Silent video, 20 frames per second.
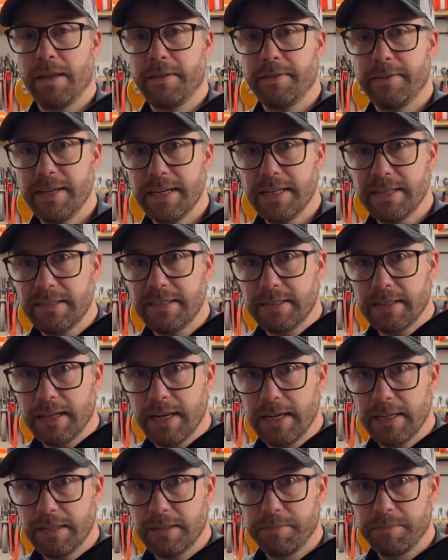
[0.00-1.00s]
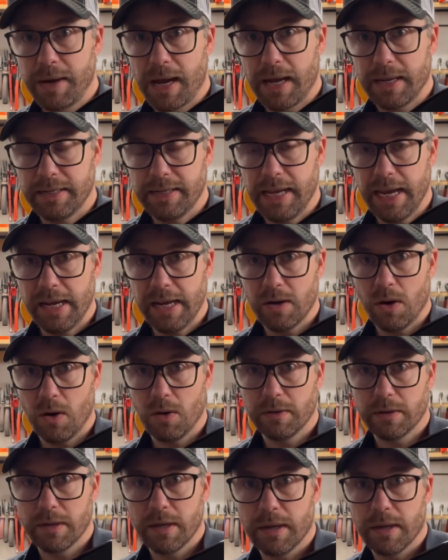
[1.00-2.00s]
This is my take
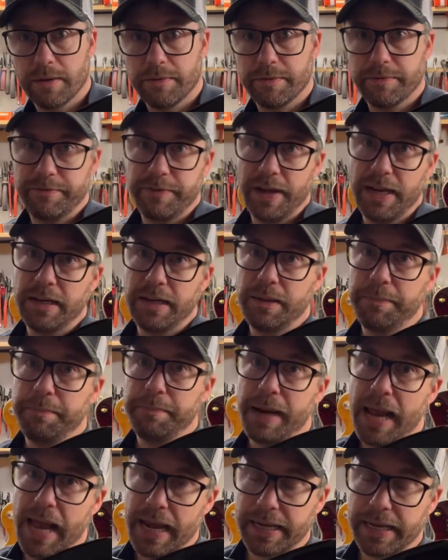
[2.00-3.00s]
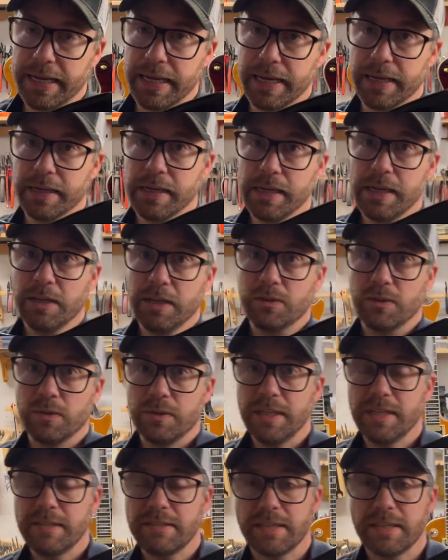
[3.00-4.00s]
on the Fender Blackie. So
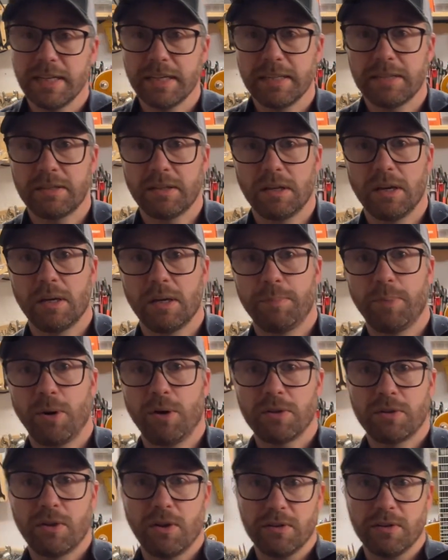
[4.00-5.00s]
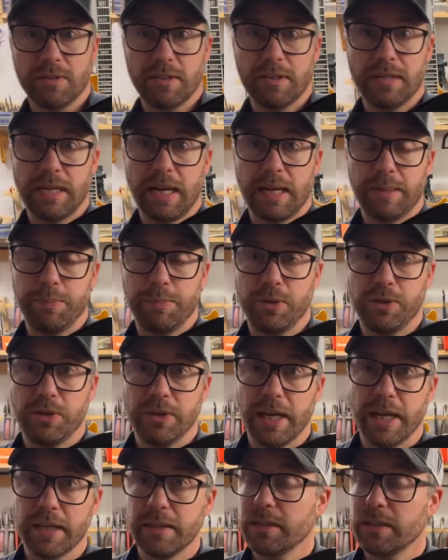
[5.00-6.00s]
this is a podcaster that I put
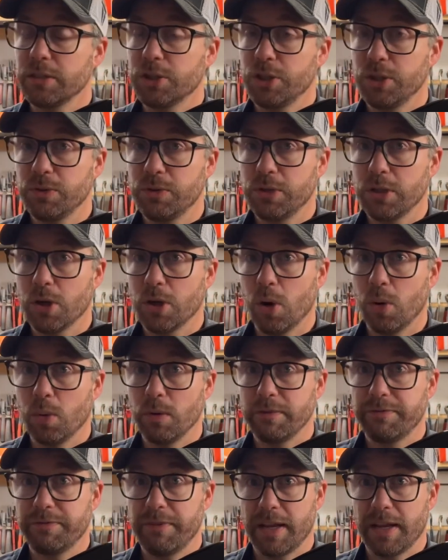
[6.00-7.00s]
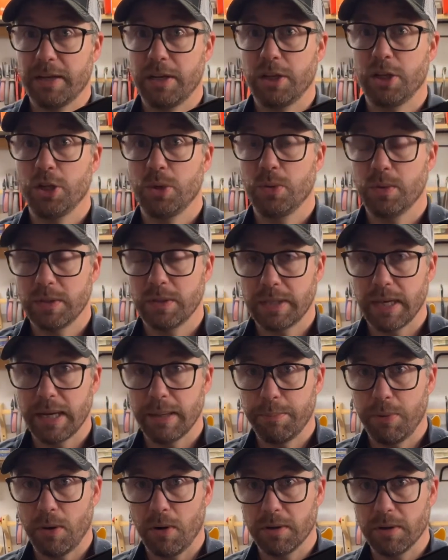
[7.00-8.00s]
together using only Fender USA
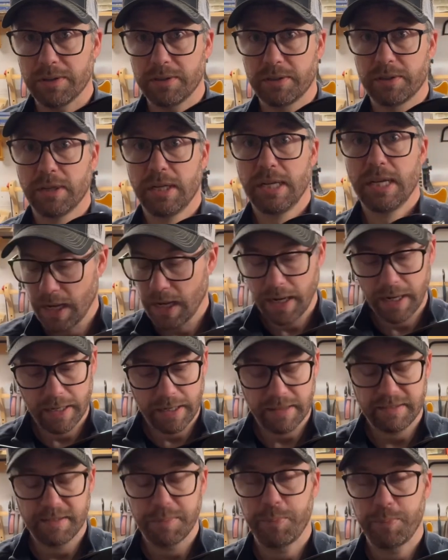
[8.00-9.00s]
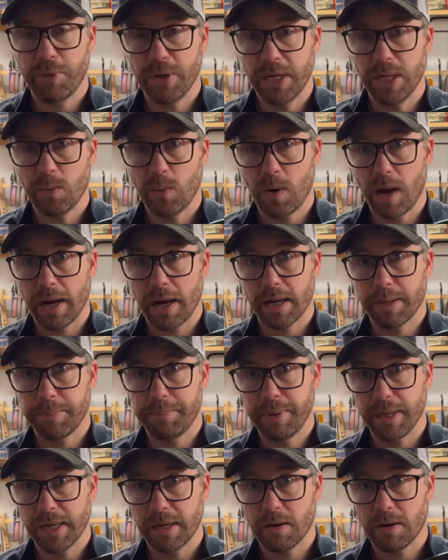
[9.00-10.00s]
parts. It has the pre-wired
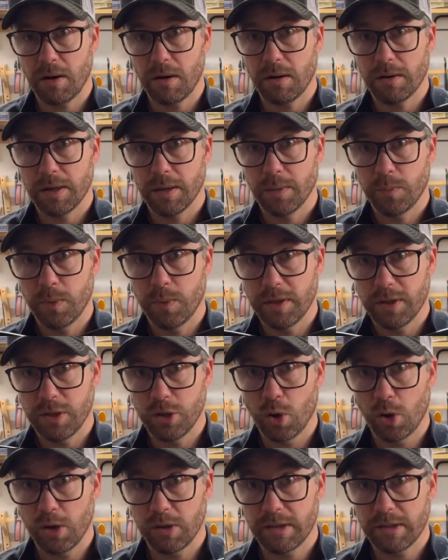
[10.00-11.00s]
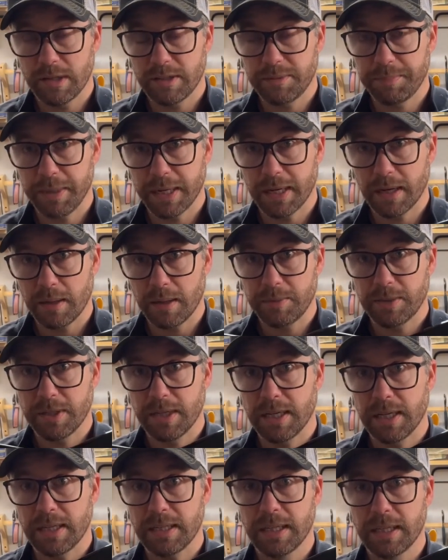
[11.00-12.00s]
pickguard with noiseless pickups in
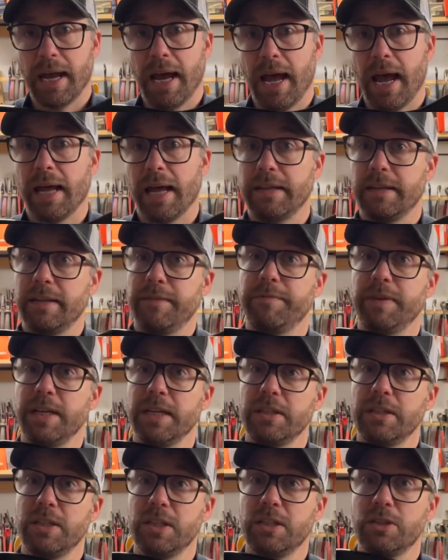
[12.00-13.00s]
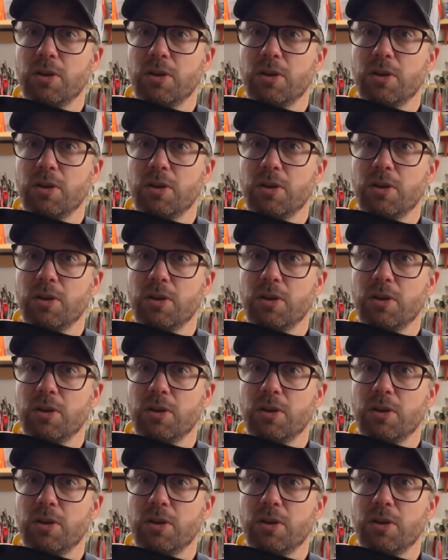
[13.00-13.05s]
it and the vintage